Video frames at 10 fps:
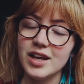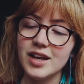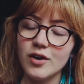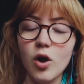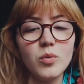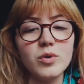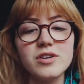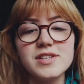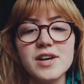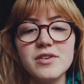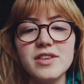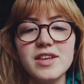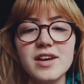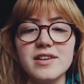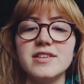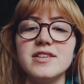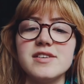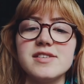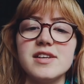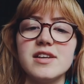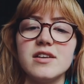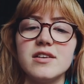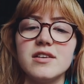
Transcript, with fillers: It all works out in the end, doesn't it?